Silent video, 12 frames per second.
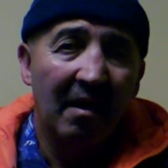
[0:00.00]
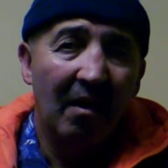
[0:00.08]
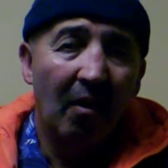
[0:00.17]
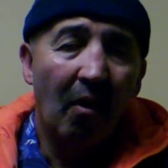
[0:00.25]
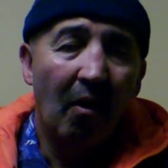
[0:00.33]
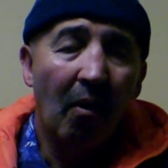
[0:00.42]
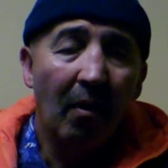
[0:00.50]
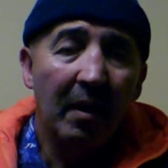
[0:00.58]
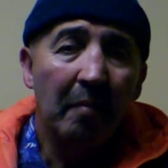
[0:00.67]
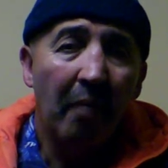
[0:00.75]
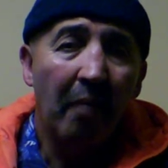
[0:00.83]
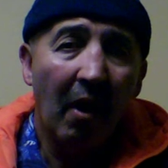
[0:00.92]
all the
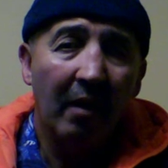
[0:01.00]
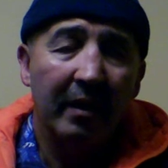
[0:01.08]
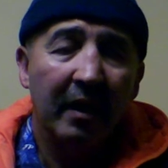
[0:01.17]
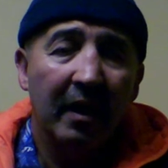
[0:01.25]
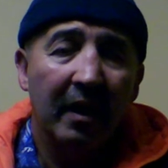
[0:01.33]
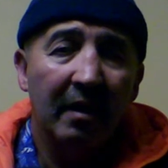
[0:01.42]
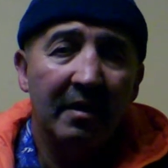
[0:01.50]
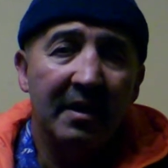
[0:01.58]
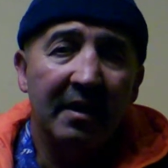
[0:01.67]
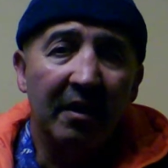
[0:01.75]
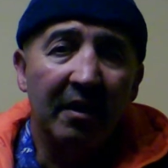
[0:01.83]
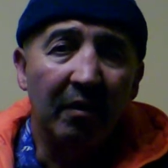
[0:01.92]
particles in
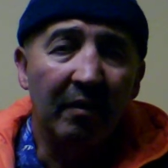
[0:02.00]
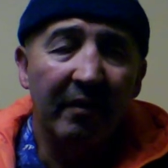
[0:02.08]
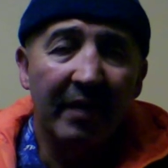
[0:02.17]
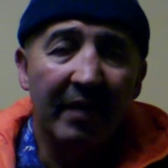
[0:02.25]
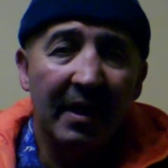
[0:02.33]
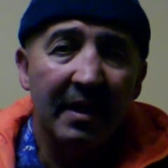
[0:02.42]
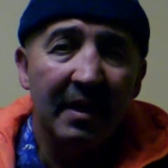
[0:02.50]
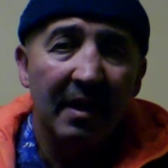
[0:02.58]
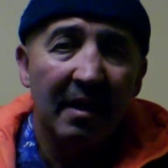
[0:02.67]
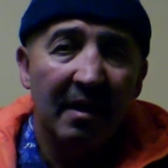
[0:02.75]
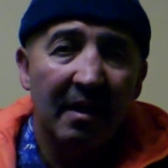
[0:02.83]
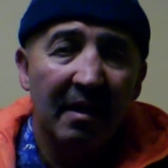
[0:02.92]
the universe,
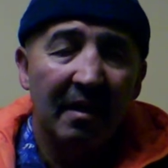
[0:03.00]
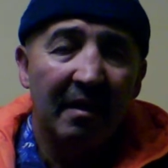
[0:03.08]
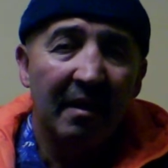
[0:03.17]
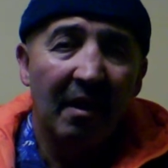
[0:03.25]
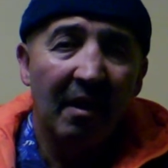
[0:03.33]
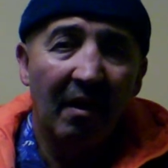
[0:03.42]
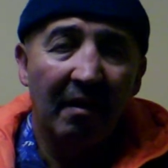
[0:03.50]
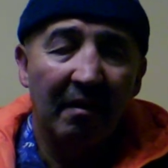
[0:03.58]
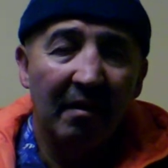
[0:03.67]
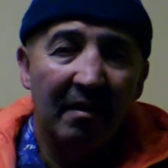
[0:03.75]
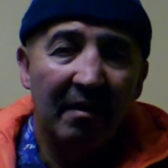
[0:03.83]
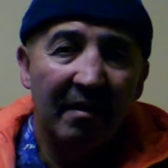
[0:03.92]
they are
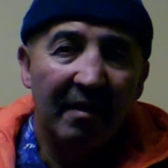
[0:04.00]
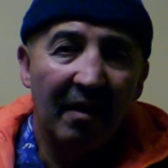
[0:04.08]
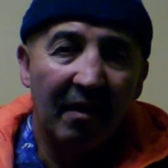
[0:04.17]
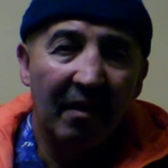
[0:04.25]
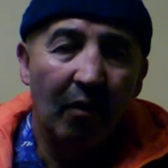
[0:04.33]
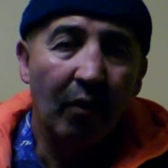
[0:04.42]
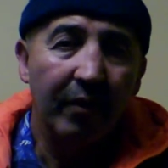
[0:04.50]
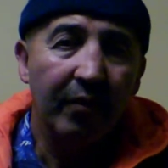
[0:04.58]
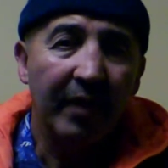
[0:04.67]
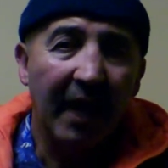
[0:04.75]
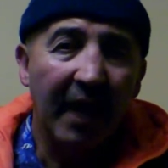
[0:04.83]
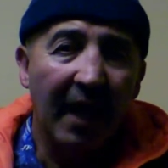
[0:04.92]
hooked
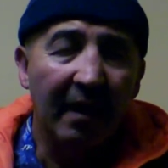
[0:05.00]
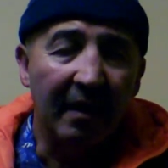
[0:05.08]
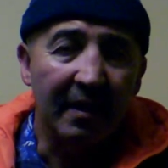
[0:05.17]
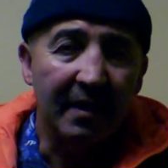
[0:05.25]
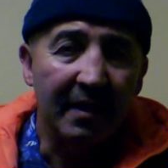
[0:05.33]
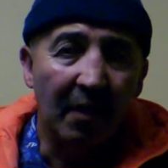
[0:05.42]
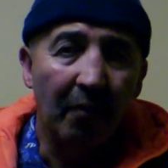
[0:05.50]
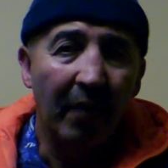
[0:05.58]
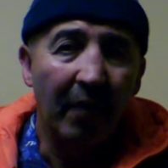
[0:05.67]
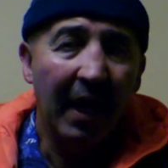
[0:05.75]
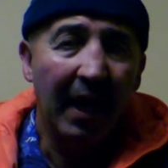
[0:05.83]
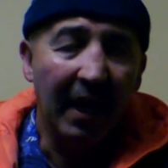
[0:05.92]
together in some
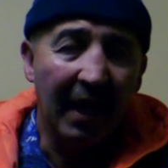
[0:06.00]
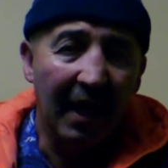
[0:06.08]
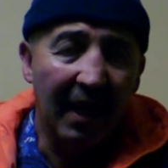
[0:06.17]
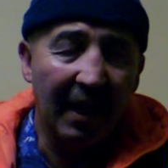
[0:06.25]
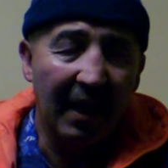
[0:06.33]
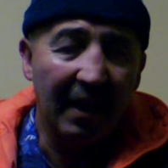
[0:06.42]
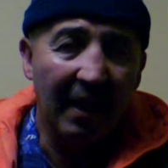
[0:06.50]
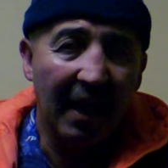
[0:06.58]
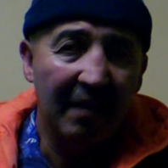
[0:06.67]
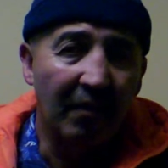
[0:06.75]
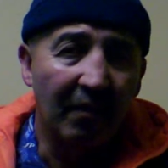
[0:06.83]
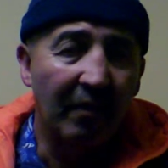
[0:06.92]
way, and
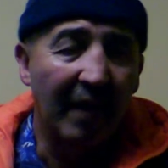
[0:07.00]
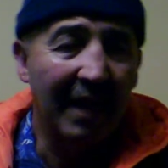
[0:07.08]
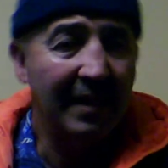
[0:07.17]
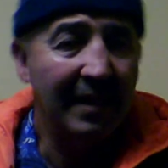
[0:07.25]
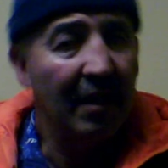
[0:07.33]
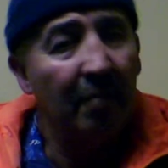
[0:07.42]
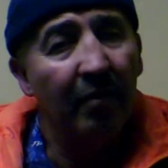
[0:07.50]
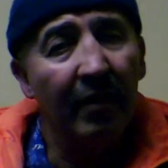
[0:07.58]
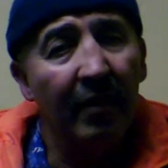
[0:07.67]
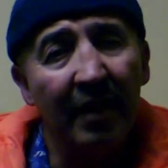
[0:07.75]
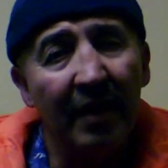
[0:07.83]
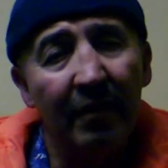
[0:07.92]
at some point
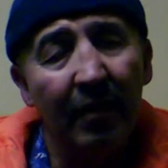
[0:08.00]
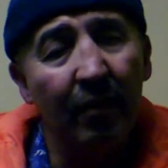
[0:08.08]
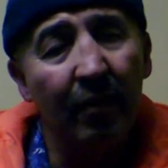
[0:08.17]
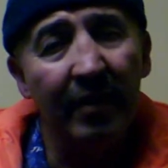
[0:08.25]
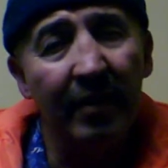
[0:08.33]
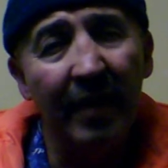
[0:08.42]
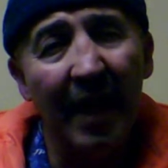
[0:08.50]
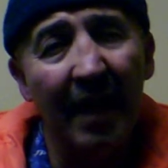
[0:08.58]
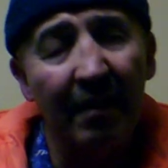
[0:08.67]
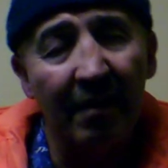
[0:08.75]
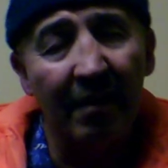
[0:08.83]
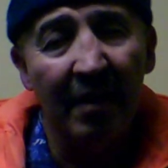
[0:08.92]
they were hooked
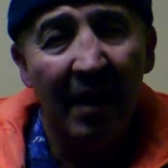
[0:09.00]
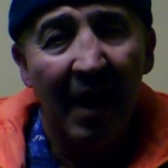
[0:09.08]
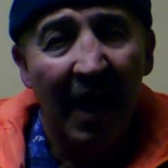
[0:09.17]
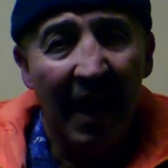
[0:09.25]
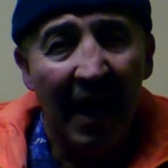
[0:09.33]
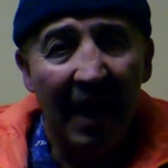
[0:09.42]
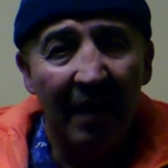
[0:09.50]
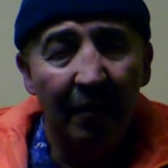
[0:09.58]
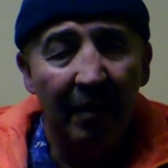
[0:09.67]
together, and